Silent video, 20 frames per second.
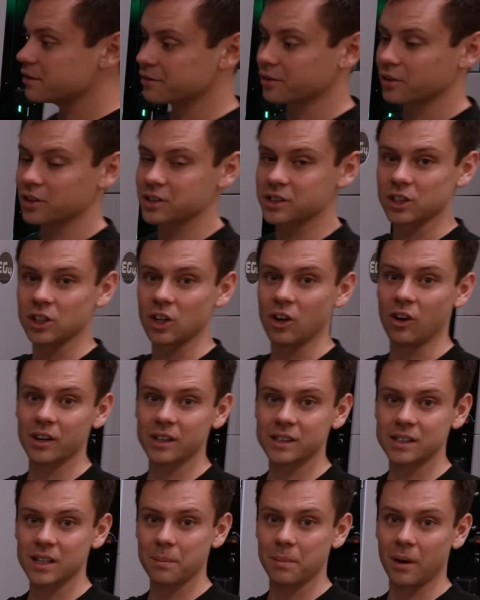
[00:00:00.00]
it for as
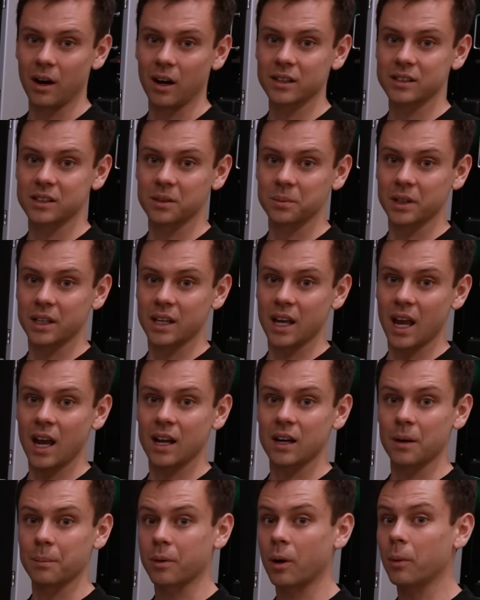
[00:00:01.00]
long as I possibly
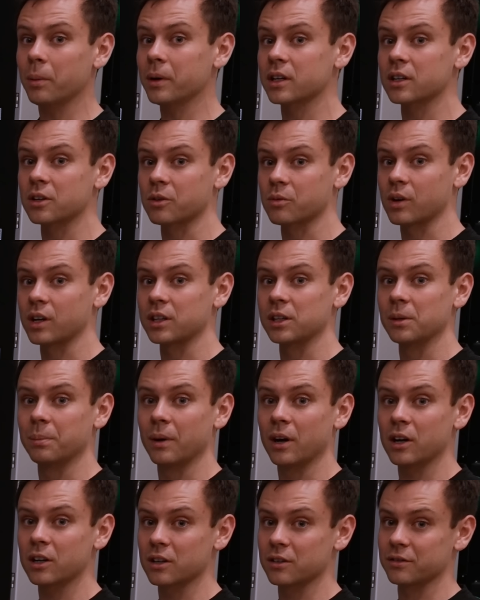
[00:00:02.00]
can. I'm probably gonna run the
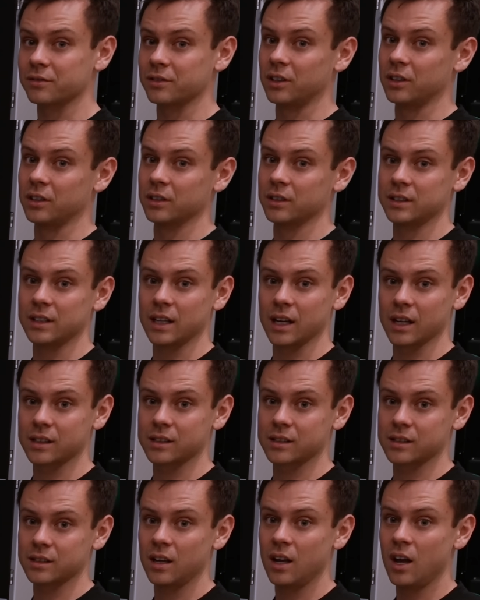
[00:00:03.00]
bunker vault
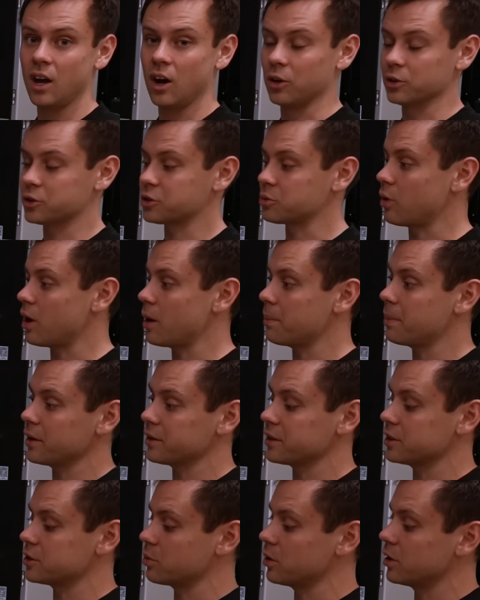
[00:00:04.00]
next. I'll swap
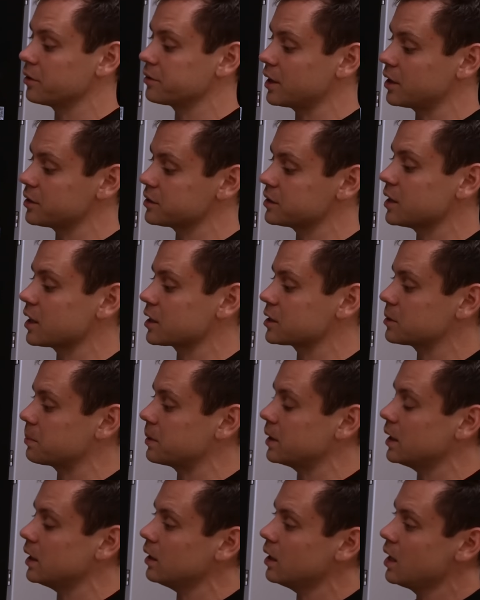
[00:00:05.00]
out the 12,000
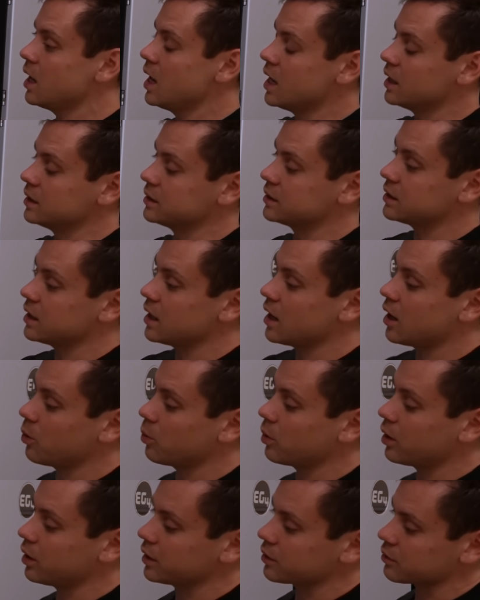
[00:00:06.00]
XP and see how
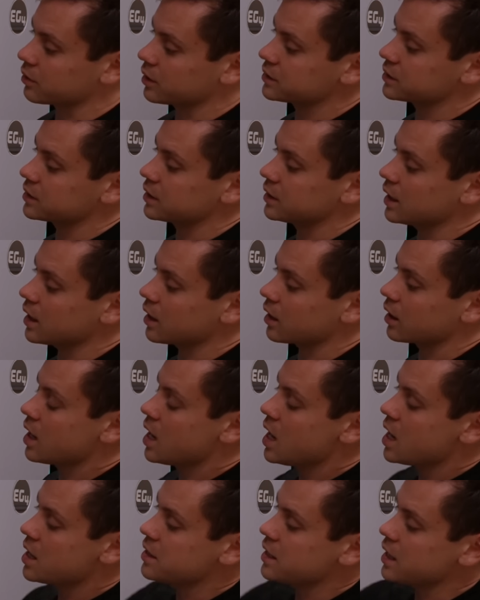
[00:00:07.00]
well it runs in there.
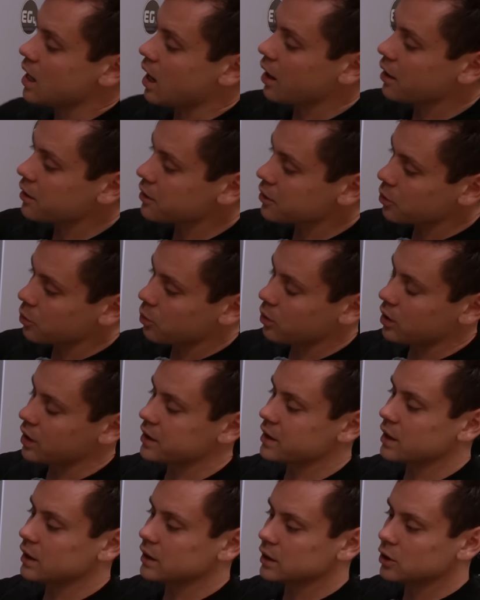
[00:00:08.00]
The other
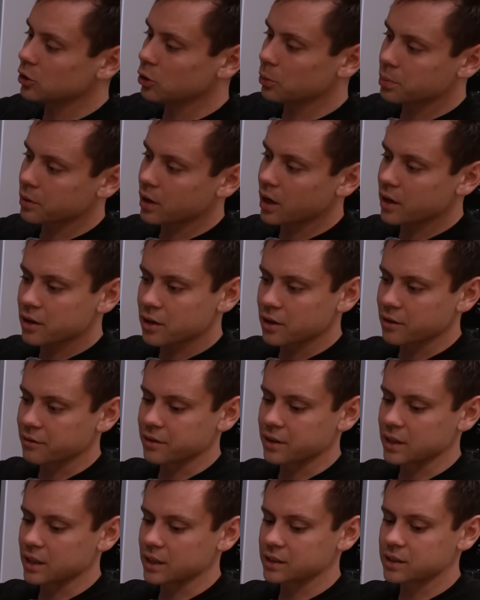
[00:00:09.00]
one, the little brother
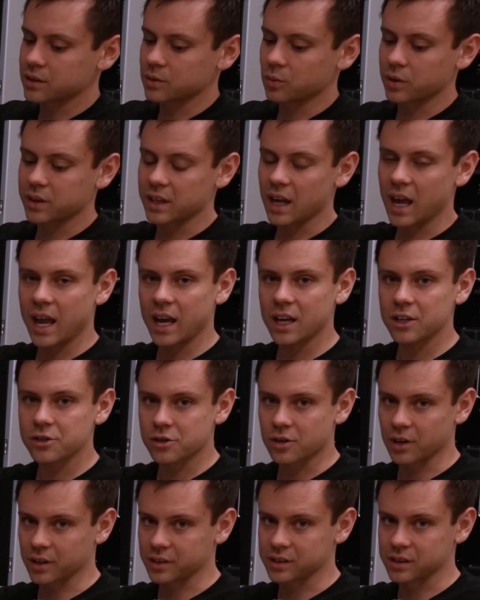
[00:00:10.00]
of this with the hand
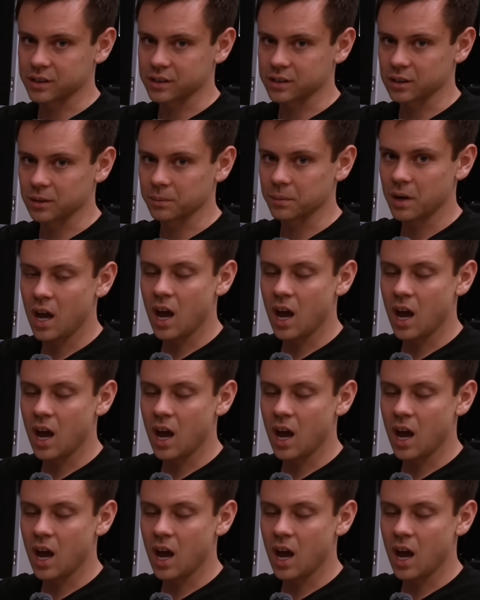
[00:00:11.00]
truck system,